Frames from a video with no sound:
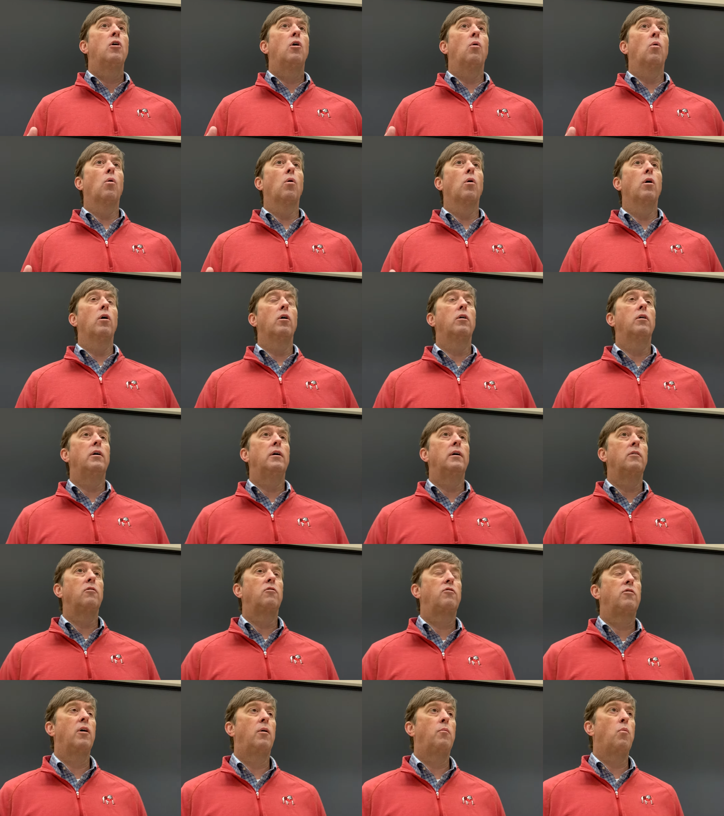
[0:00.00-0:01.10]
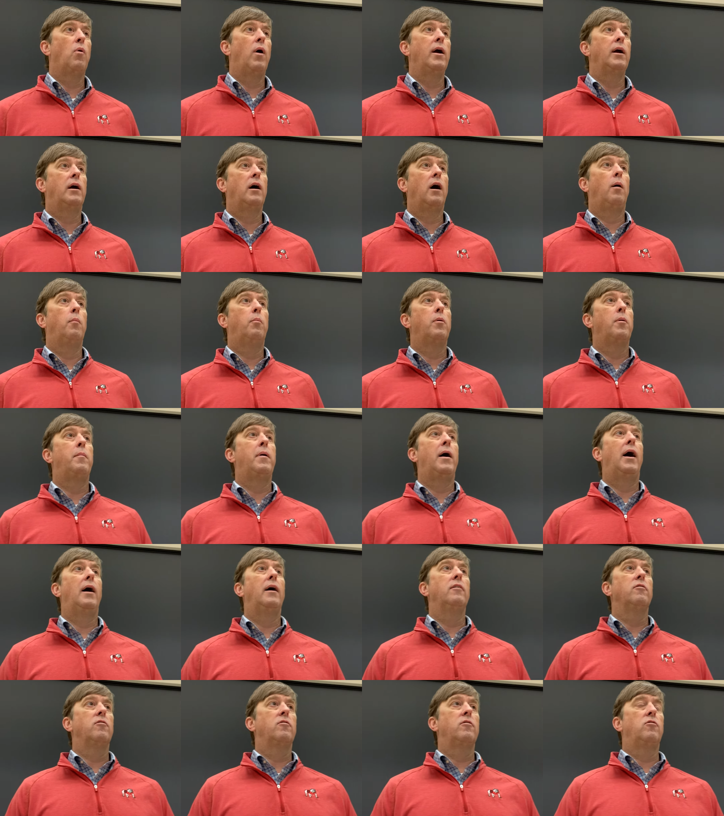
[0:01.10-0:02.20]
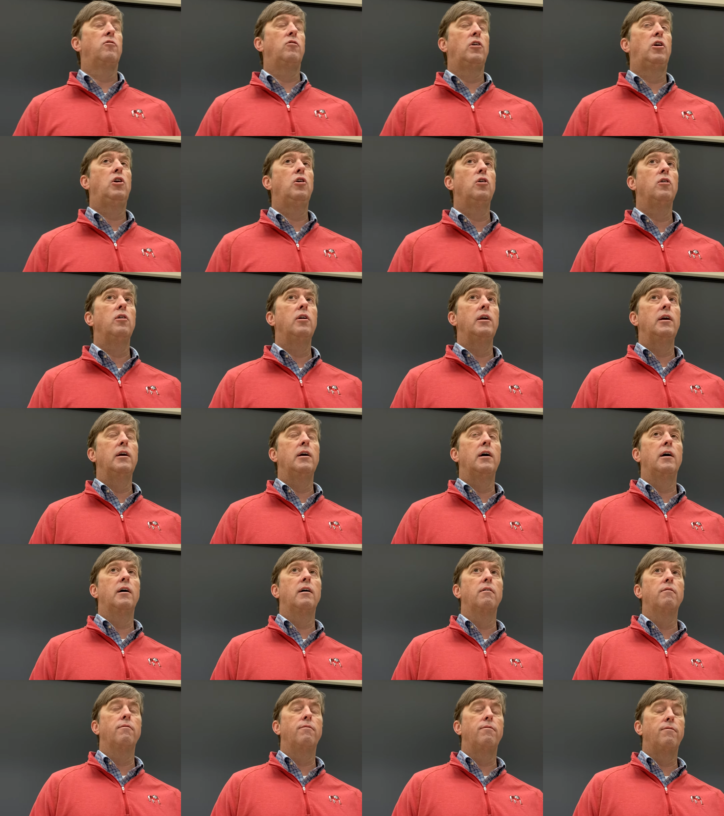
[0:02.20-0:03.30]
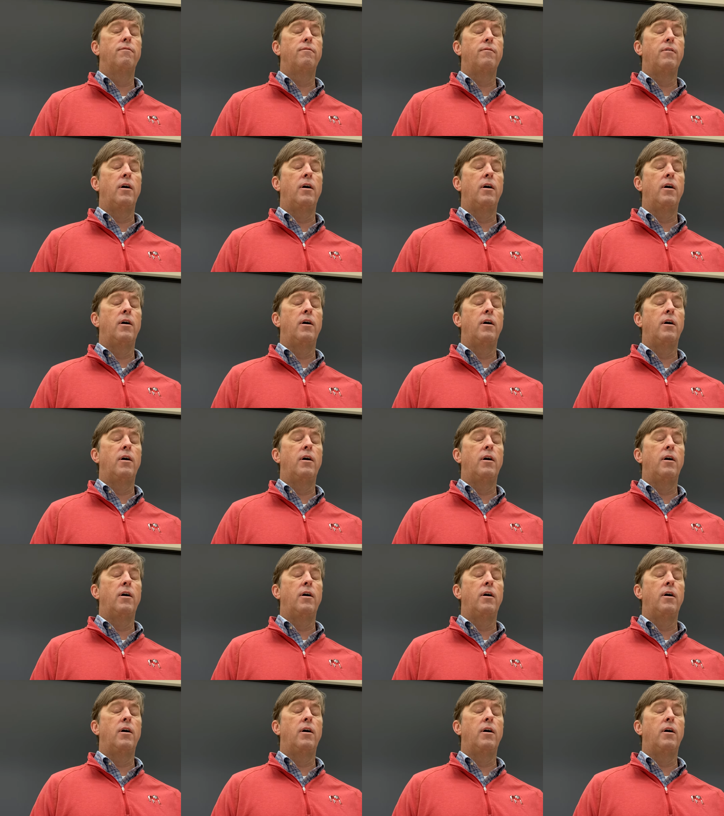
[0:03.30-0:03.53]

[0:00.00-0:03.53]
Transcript: or in some way compromise the security of